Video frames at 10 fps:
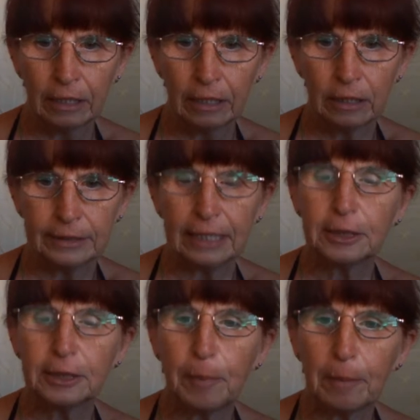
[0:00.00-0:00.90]
And tell
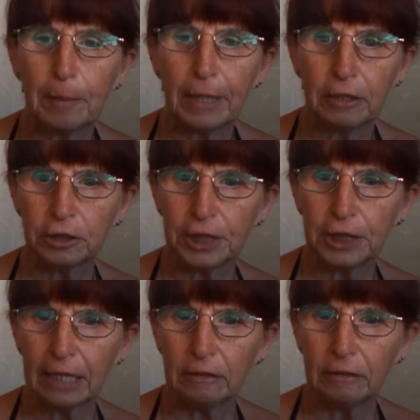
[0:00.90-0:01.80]
us a bit about your
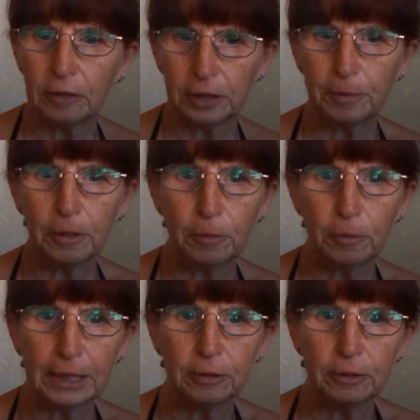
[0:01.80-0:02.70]
channel, because we
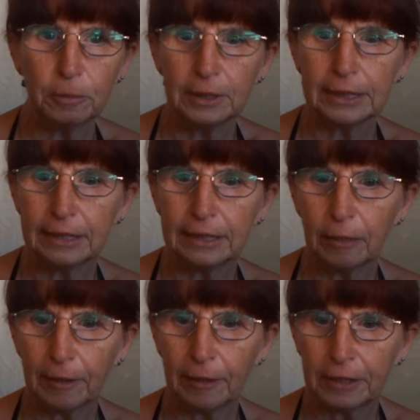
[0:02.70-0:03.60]
always all want to
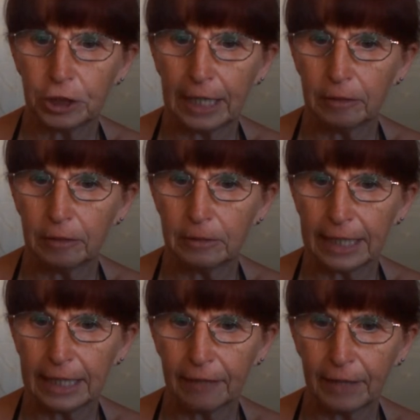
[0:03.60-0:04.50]
know other channels
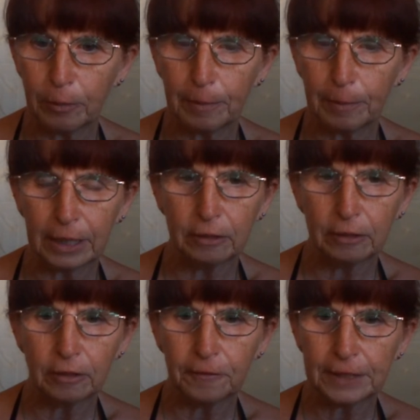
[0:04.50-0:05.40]
out there we might
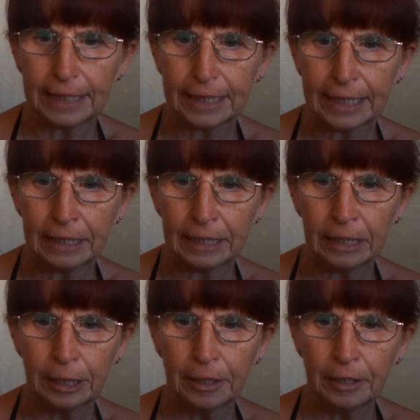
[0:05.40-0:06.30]
not have seen.
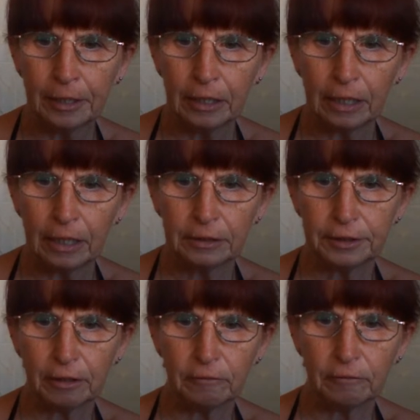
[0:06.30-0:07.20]
I
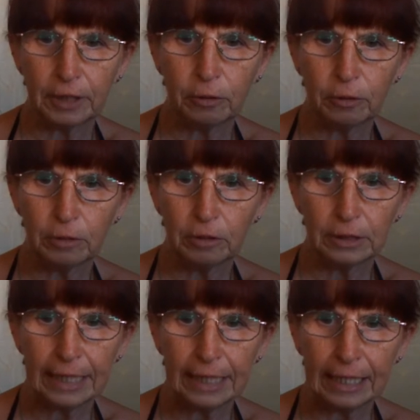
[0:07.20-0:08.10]
don't recall your
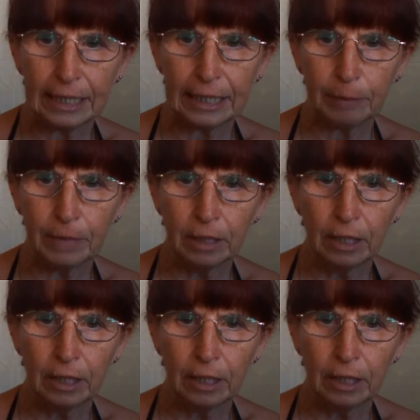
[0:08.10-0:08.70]
name.